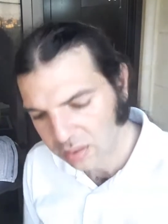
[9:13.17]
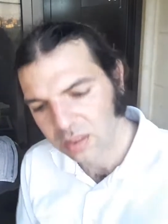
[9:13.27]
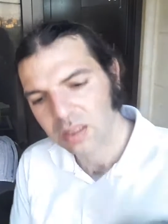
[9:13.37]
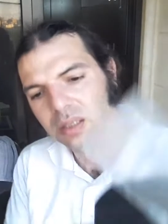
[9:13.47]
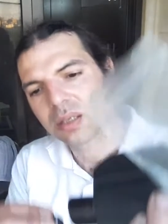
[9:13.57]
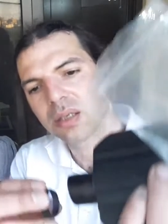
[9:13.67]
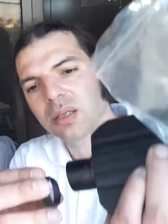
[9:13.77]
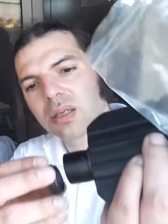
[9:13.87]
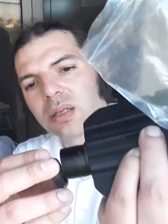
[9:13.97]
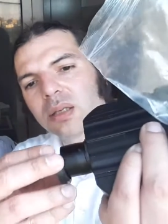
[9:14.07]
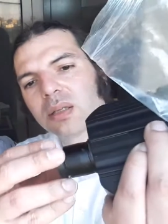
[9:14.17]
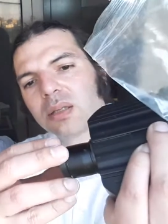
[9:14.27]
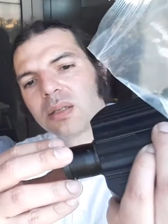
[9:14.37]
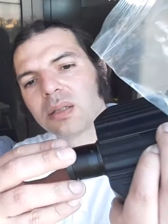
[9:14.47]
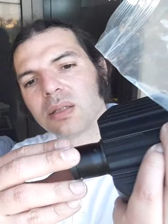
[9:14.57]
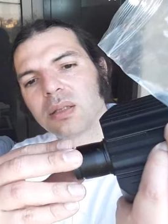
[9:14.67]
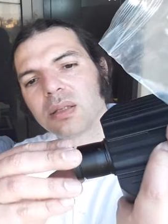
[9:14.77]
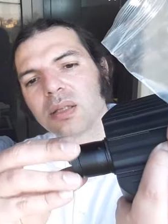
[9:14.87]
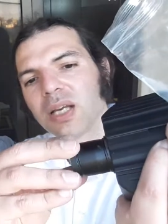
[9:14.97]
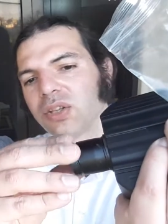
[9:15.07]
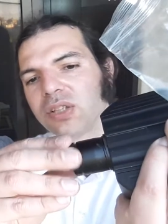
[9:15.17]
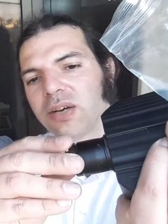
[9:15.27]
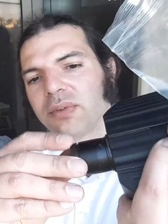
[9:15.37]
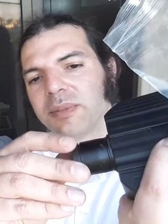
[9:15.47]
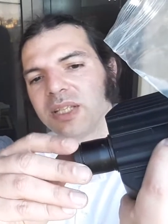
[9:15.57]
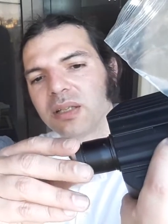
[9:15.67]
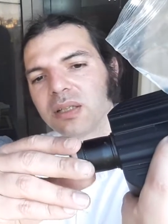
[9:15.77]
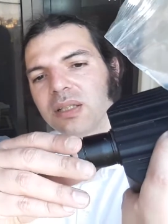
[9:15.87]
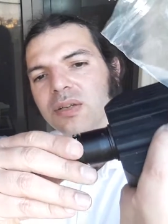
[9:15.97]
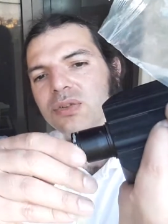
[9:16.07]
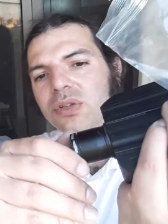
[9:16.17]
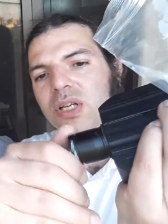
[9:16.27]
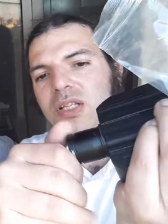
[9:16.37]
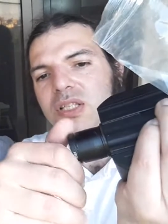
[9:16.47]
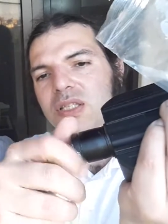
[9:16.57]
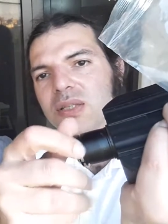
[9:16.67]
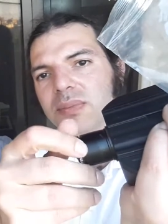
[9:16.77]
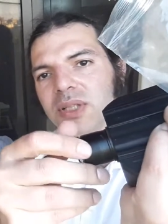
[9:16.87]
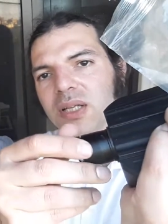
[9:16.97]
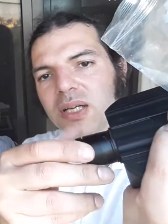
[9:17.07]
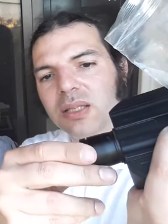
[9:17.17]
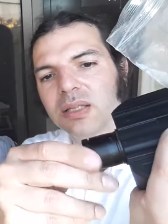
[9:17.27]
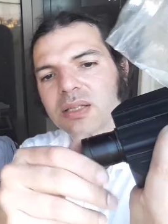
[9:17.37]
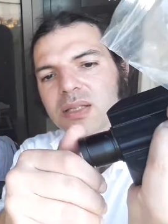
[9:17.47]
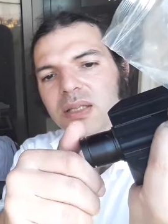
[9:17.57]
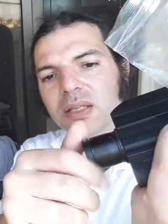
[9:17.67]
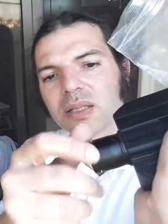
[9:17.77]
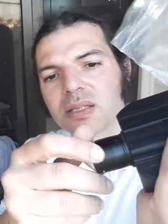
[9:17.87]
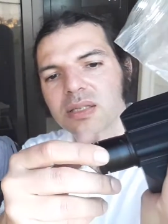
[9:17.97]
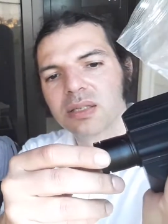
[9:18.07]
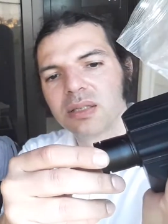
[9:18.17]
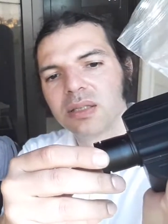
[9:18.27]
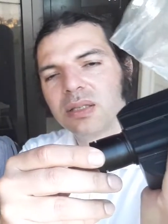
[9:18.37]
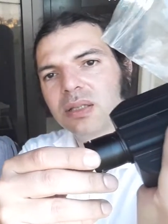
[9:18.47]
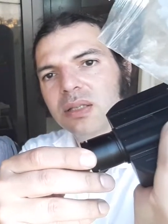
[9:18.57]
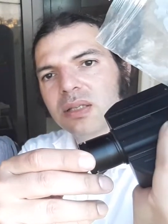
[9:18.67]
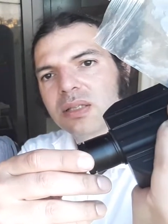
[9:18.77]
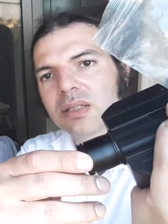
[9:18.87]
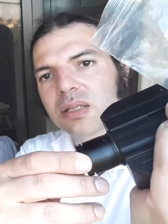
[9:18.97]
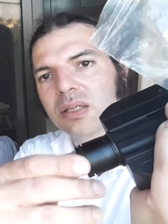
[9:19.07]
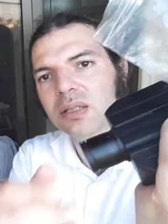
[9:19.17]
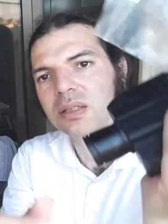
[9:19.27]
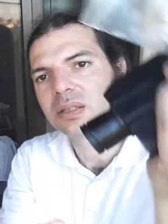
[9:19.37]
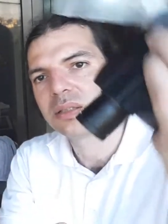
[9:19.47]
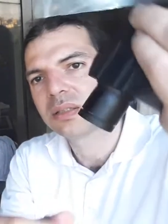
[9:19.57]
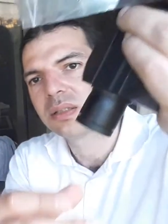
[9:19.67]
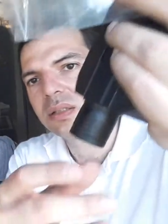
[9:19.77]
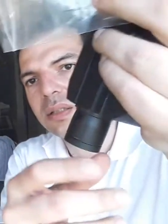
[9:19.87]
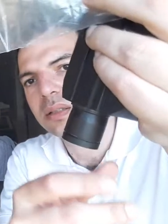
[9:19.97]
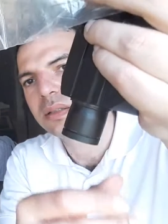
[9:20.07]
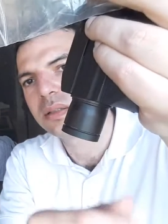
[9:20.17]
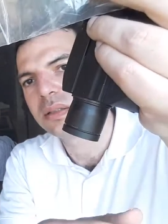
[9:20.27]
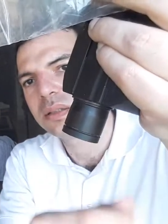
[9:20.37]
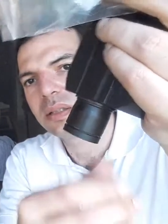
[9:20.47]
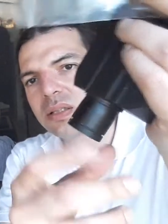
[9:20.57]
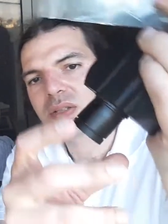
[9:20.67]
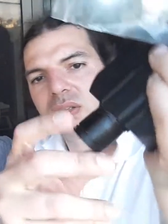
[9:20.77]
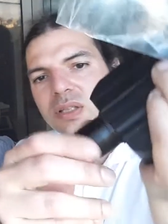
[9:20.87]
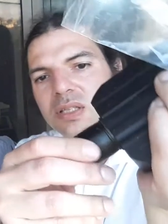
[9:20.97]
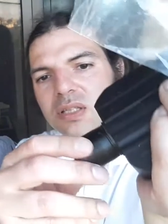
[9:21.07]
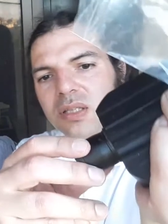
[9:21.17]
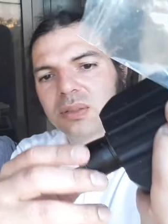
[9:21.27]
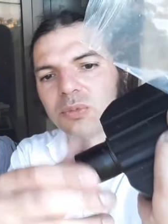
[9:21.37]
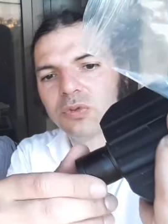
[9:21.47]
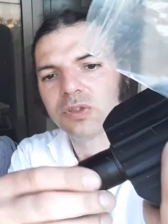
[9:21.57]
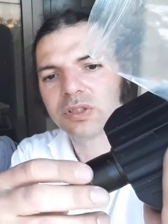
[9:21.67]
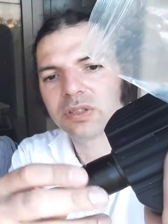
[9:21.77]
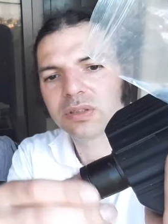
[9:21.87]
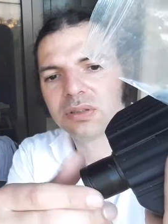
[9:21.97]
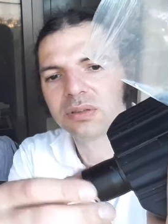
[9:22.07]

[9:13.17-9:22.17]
Okay, they don't have a meaning right now, so you can just simply add this like this. See? Okay, so this is a moon filter